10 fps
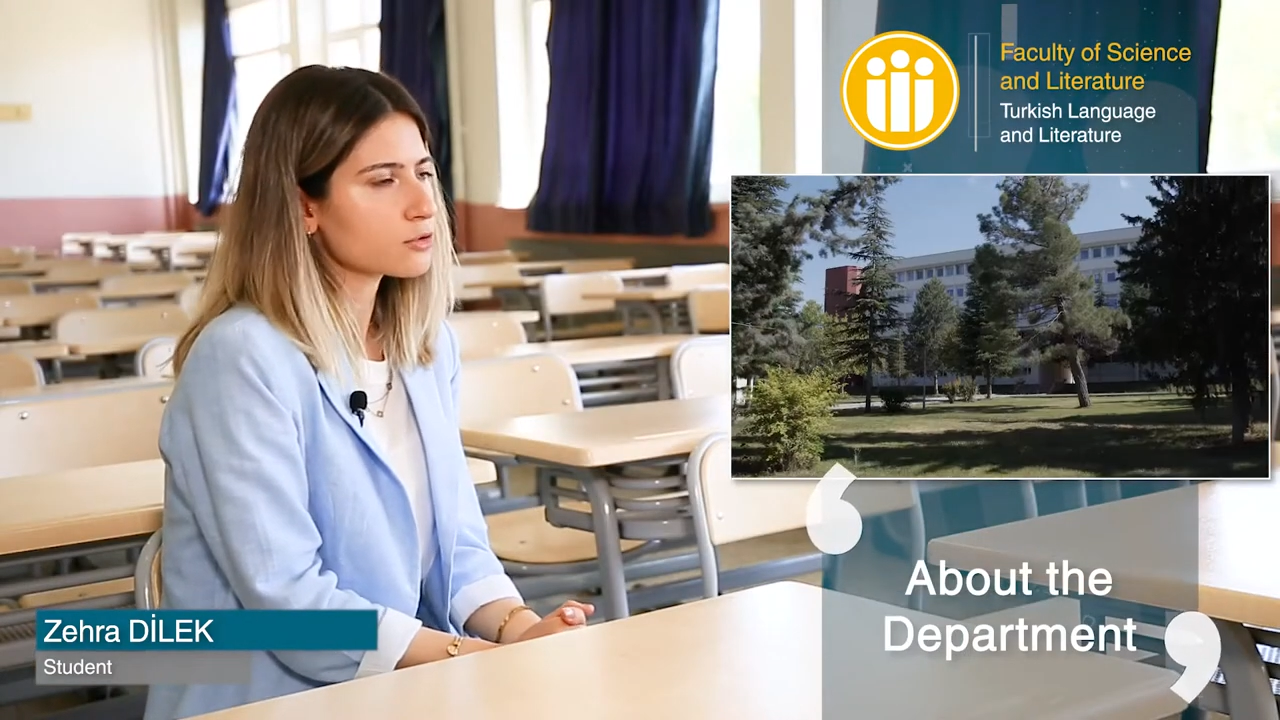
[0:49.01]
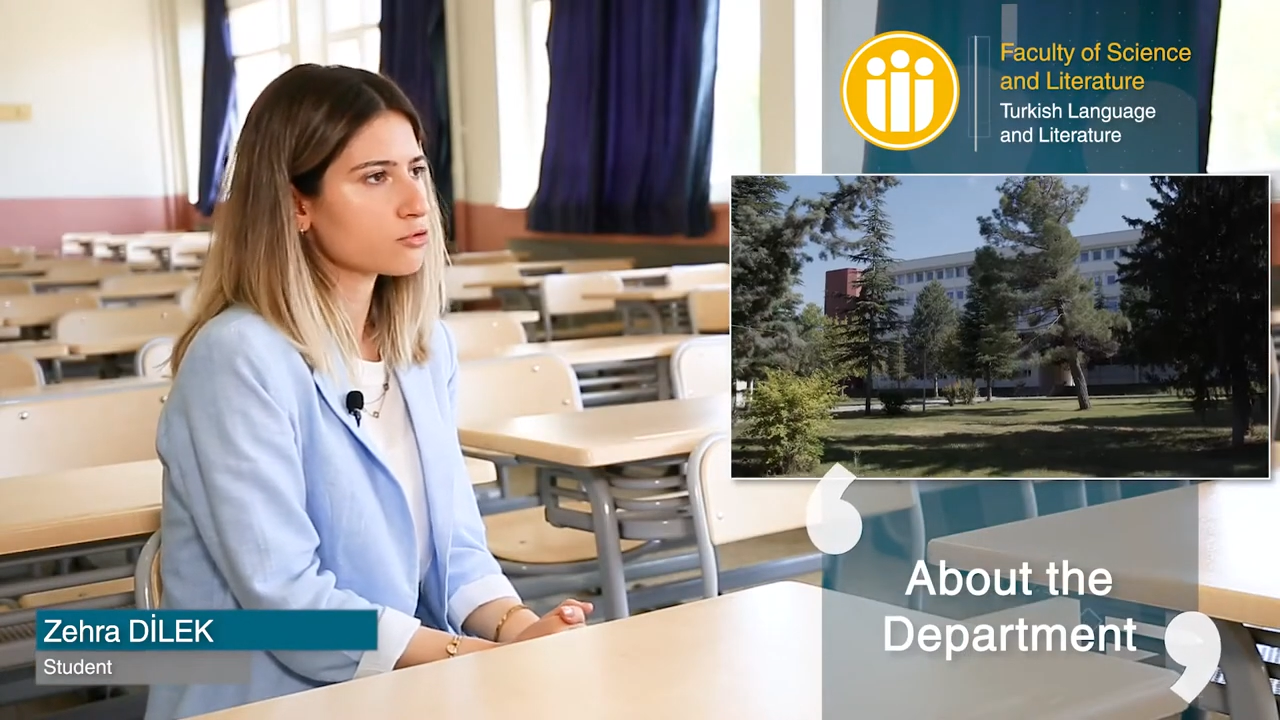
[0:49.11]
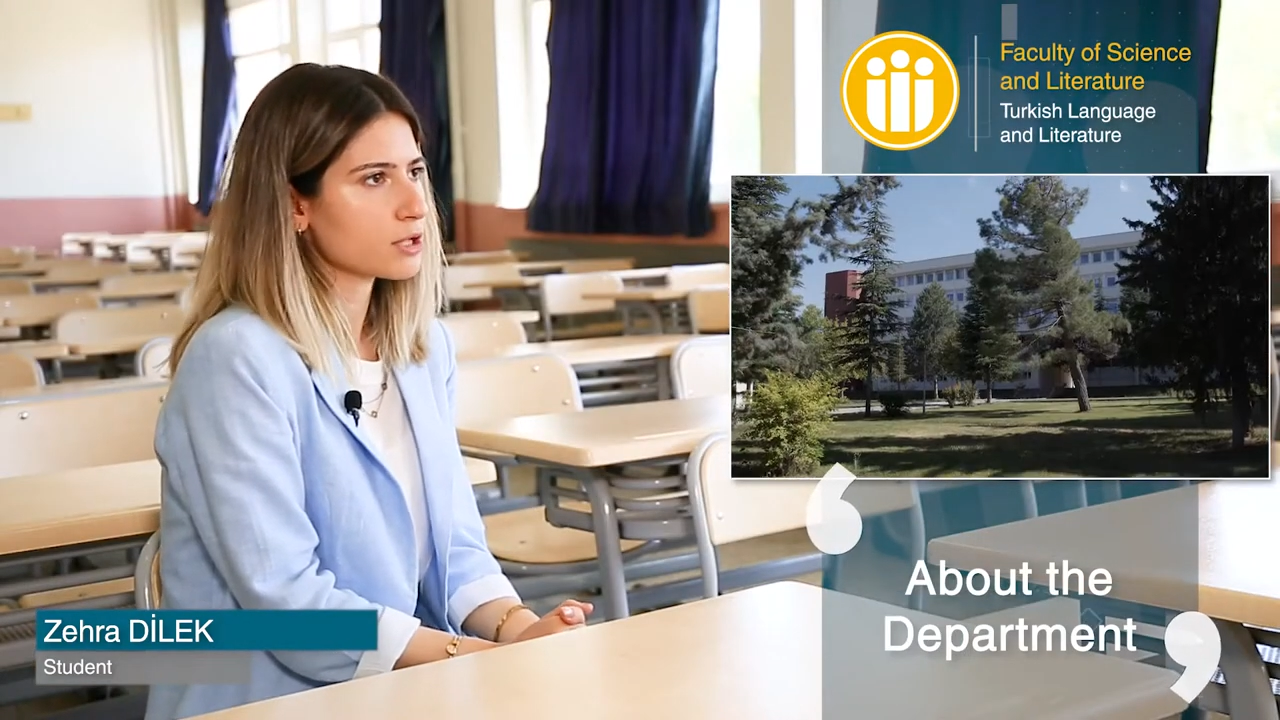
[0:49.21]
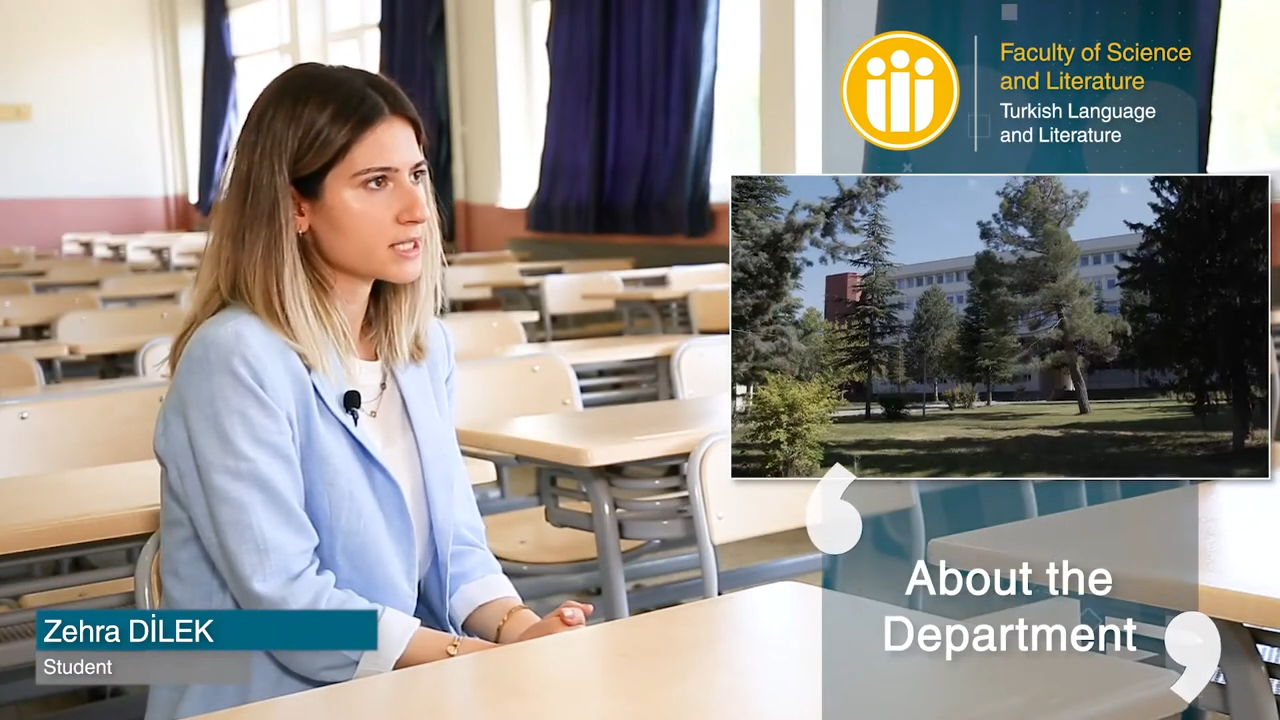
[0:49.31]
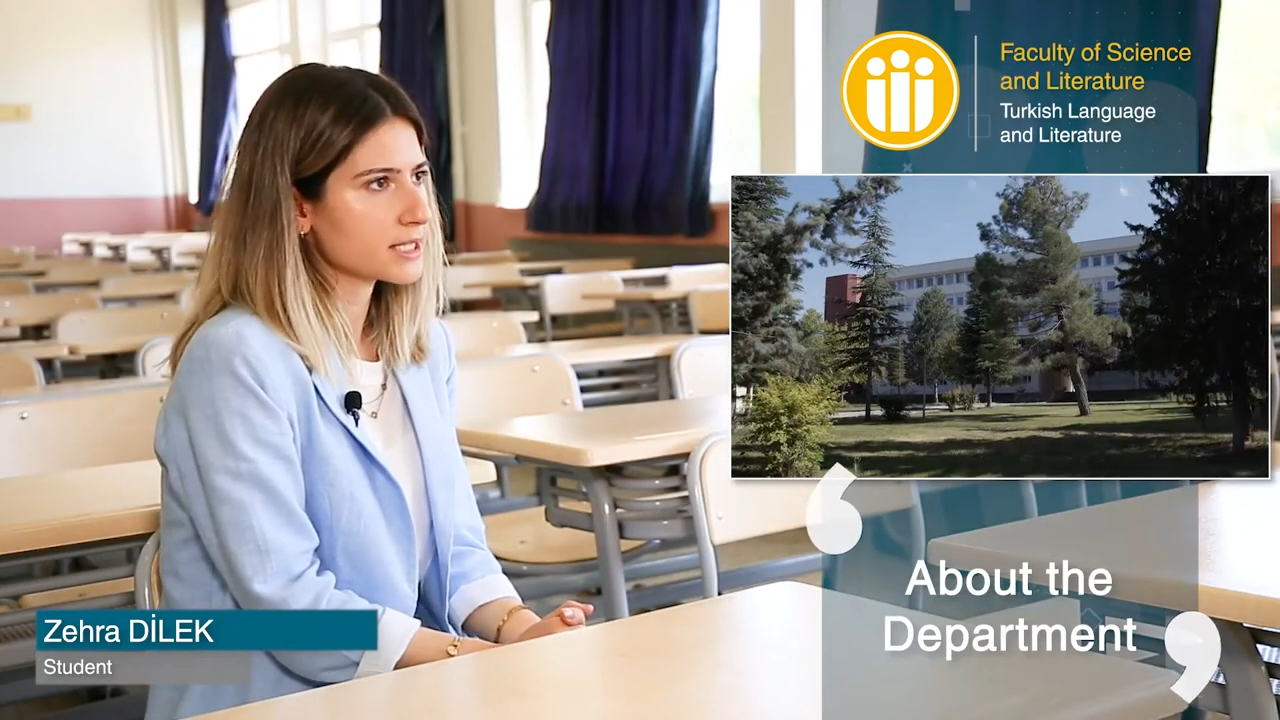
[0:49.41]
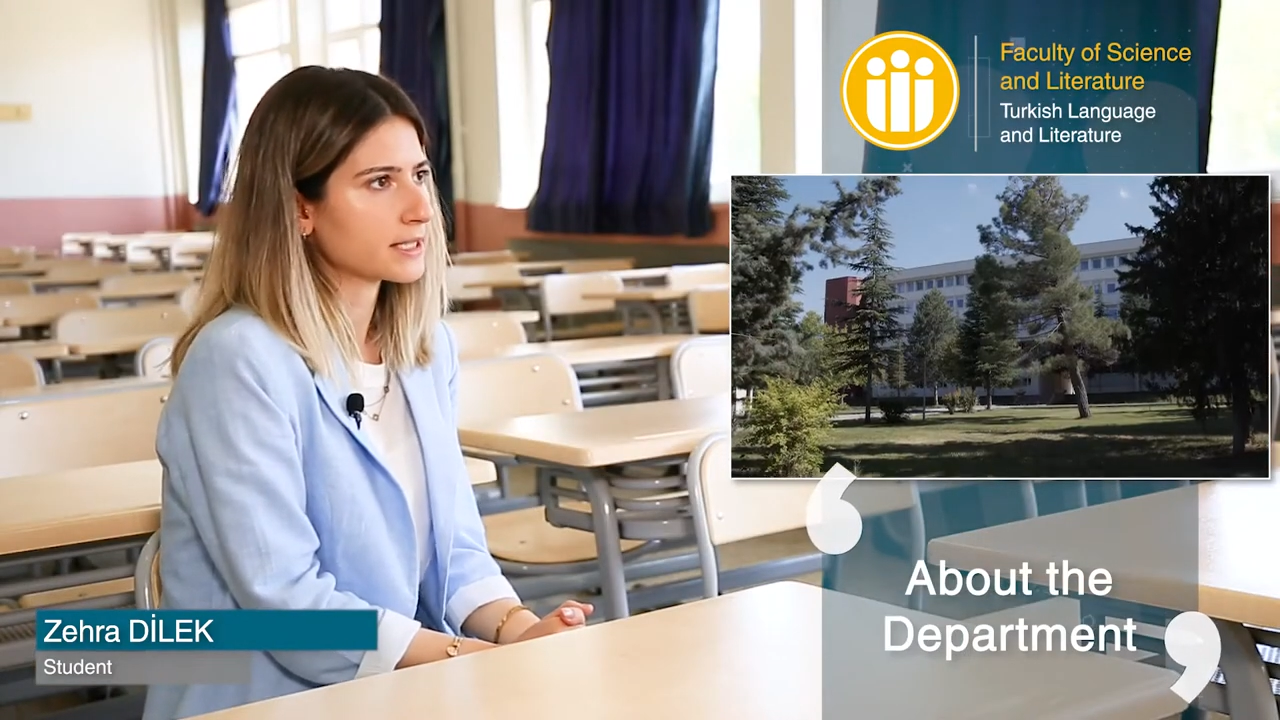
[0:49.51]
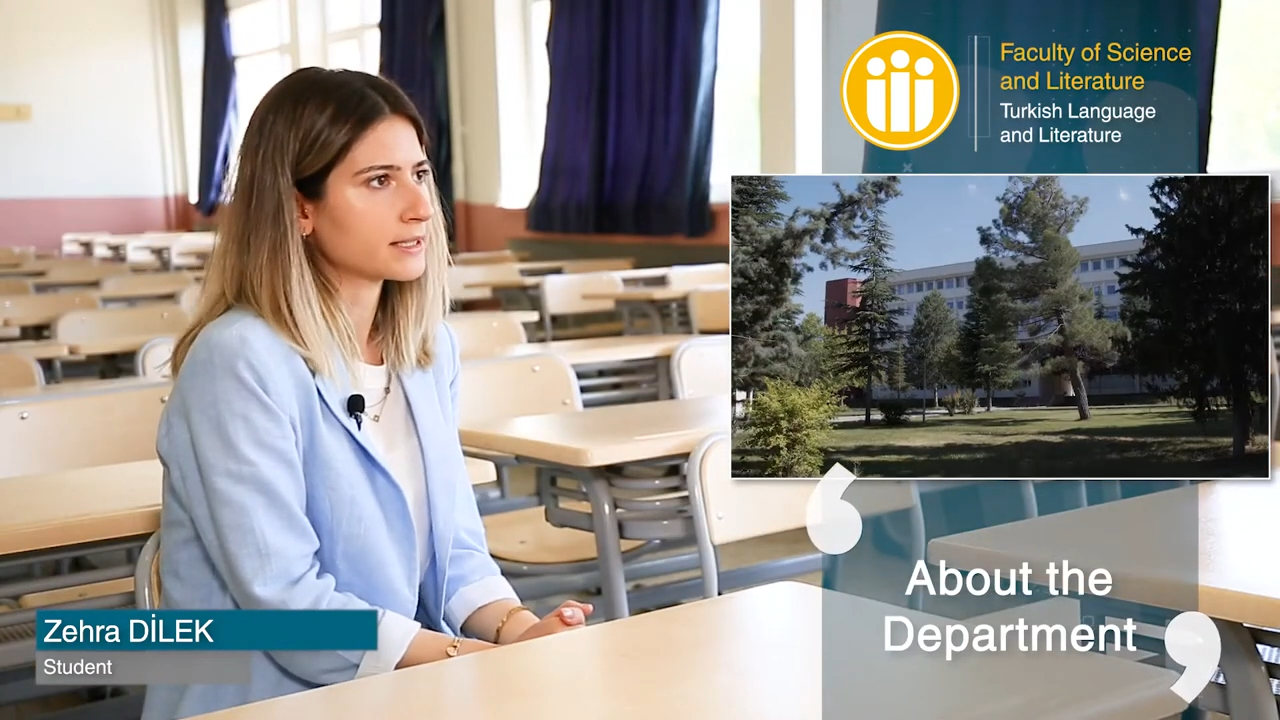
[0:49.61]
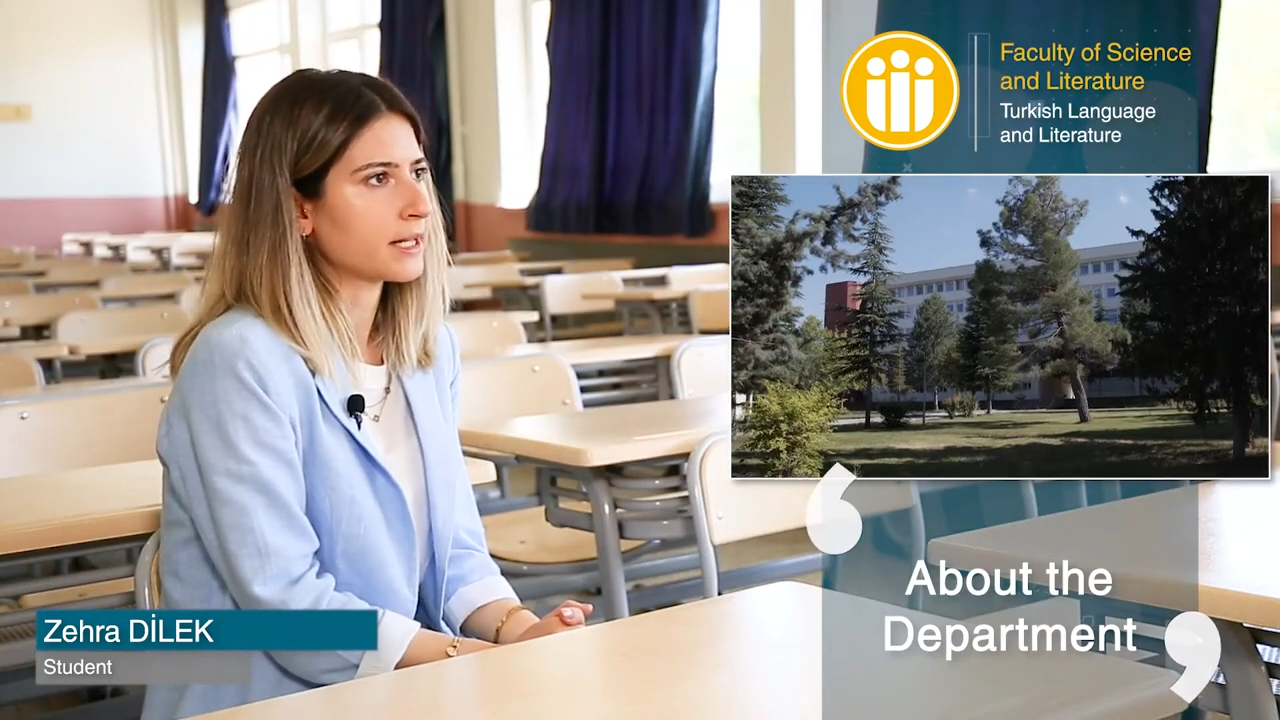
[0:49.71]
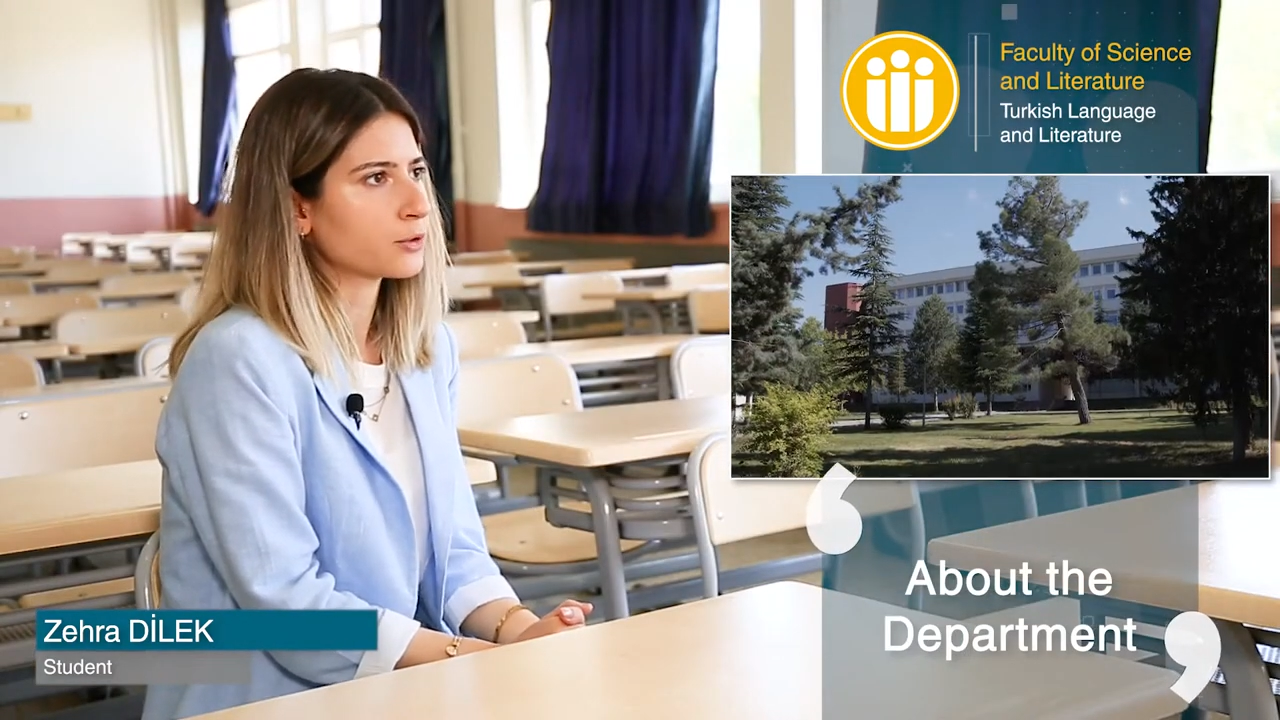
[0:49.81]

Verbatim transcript: which stands